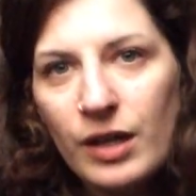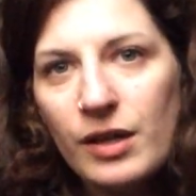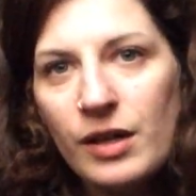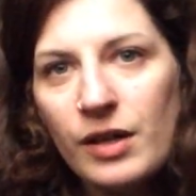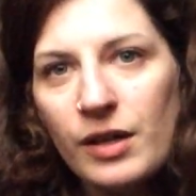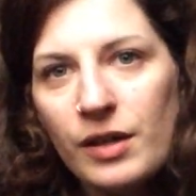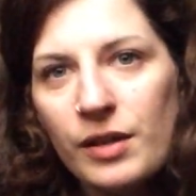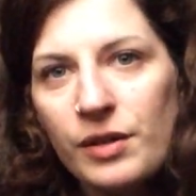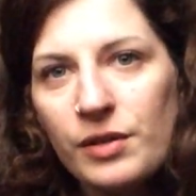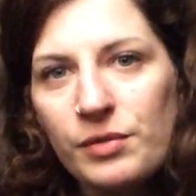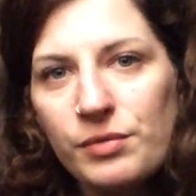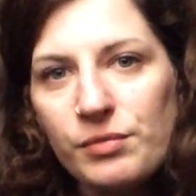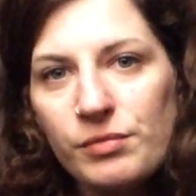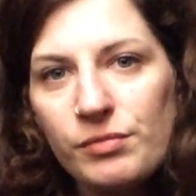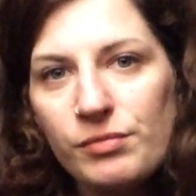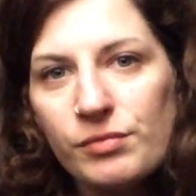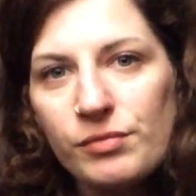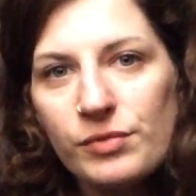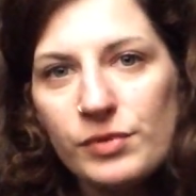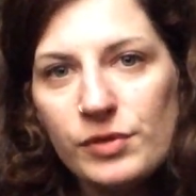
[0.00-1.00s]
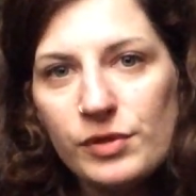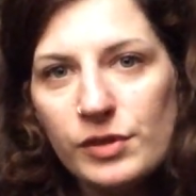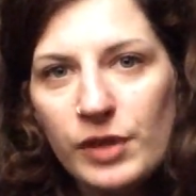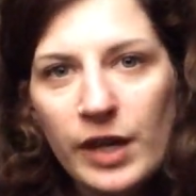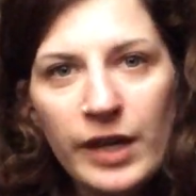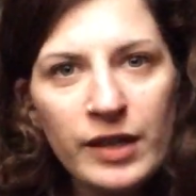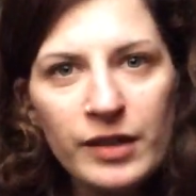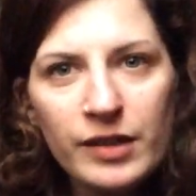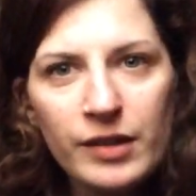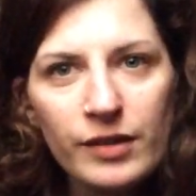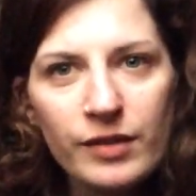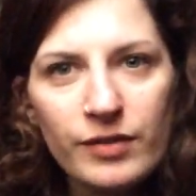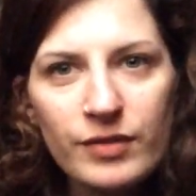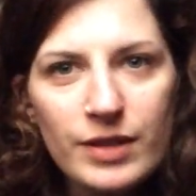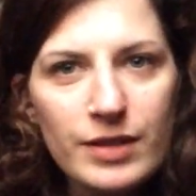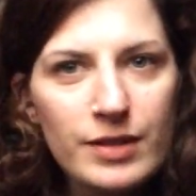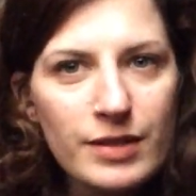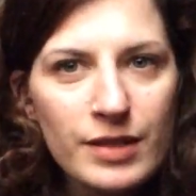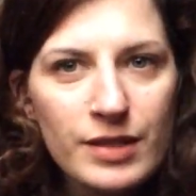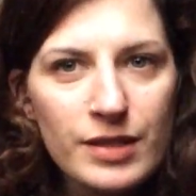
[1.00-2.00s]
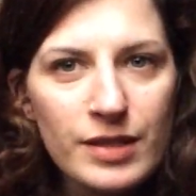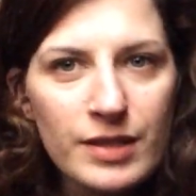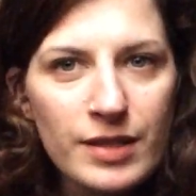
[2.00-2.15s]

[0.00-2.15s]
I don't know if this